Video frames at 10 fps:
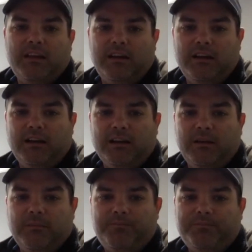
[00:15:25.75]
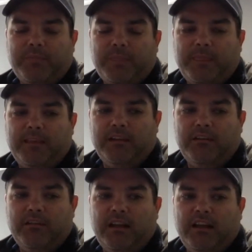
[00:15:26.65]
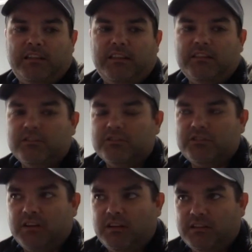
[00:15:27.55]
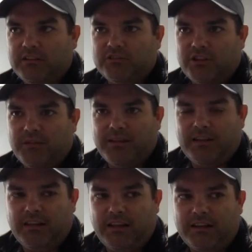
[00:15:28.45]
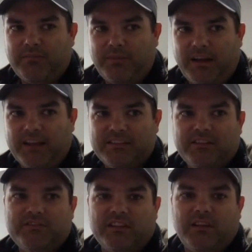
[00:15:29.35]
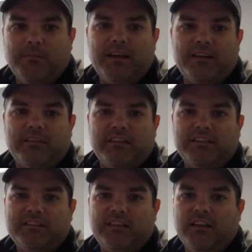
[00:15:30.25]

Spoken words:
I think there's going to be a lot of positives that come out of this.